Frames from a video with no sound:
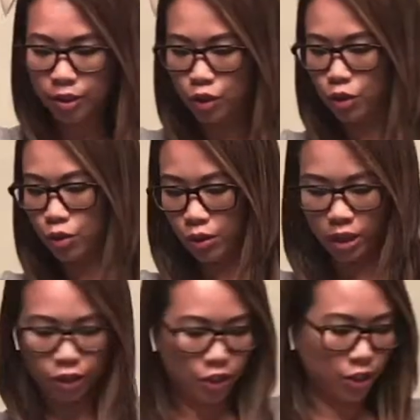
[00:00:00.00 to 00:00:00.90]

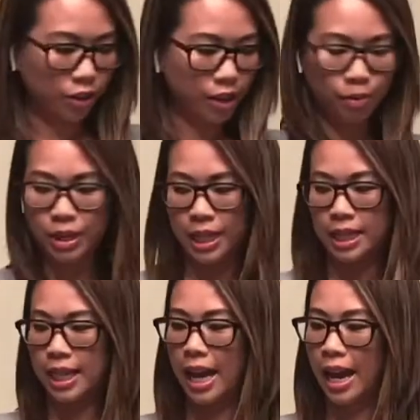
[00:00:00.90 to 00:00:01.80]
structure that we
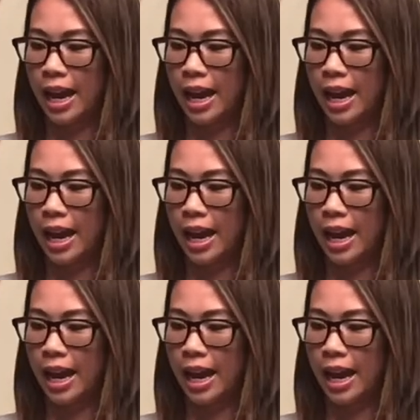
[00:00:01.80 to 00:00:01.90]
need to